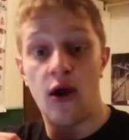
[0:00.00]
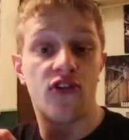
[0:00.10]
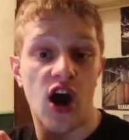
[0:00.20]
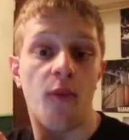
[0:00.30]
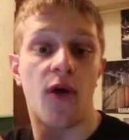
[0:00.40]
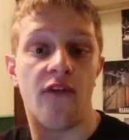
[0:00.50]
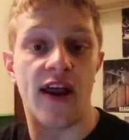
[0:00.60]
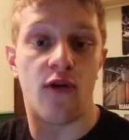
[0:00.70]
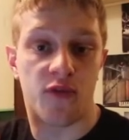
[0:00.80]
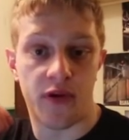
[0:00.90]
It was a GoPro
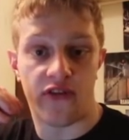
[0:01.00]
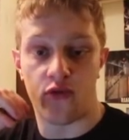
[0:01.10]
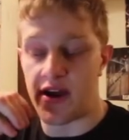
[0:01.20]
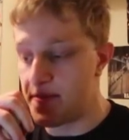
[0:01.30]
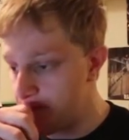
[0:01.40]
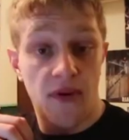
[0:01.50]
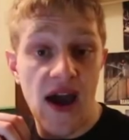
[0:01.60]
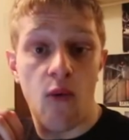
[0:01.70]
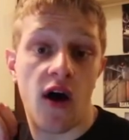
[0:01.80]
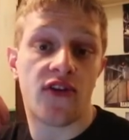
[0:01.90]
video, it was pretty sweet. But
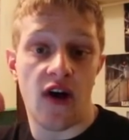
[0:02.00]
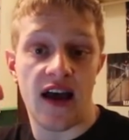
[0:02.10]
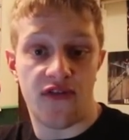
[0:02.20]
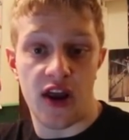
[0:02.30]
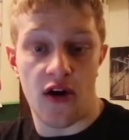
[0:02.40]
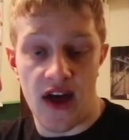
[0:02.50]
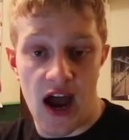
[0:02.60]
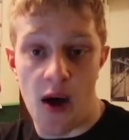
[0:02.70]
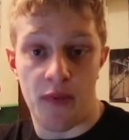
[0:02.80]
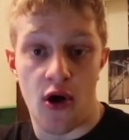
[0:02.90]
that was the last last video that
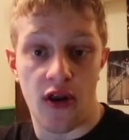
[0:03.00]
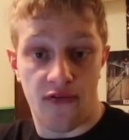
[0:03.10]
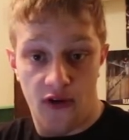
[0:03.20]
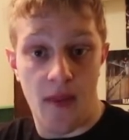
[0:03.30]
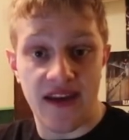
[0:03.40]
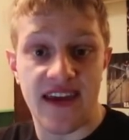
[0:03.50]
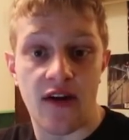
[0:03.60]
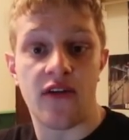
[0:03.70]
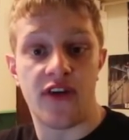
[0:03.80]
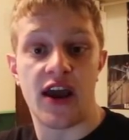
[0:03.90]
I uploaded from my
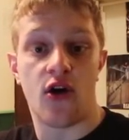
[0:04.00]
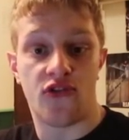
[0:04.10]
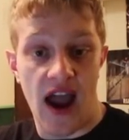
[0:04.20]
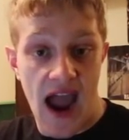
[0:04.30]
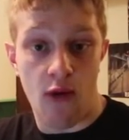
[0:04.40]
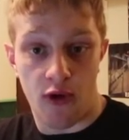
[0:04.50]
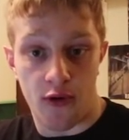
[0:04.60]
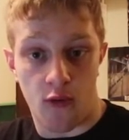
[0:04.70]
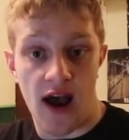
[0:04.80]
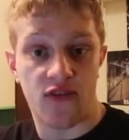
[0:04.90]
daily videos at
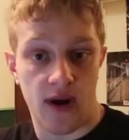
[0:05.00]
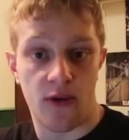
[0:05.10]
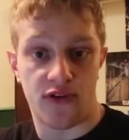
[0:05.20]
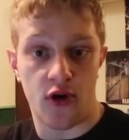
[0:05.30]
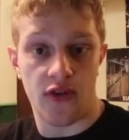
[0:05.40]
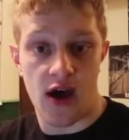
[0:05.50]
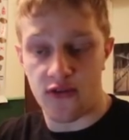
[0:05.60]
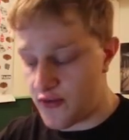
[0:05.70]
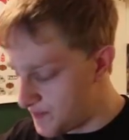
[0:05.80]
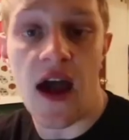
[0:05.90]
Woodward West when I was doing
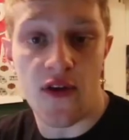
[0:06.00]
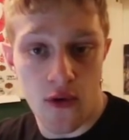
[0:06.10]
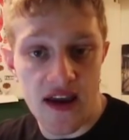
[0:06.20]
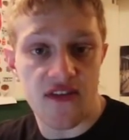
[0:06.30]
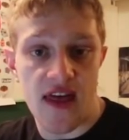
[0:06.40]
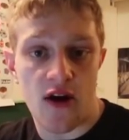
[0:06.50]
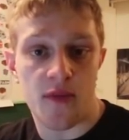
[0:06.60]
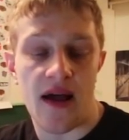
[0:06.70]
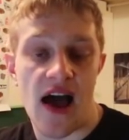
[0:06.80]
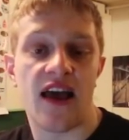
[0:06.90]
those. And the reason that
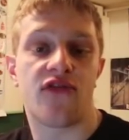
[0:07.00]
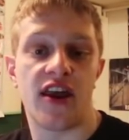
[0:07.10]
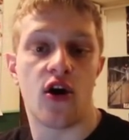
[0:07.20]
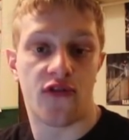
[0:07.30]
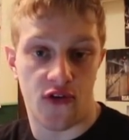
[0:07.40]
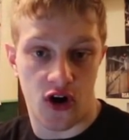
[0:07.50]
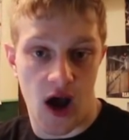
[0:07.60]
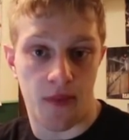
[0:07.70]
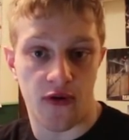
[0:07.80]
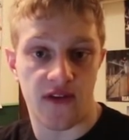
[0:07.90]
was my last video is for a
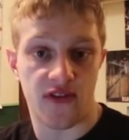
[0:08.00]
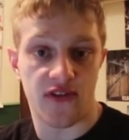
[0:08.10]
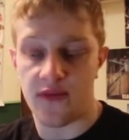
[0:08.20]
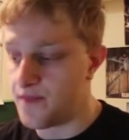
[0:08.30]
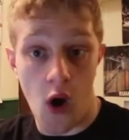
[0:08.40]
couple reasons.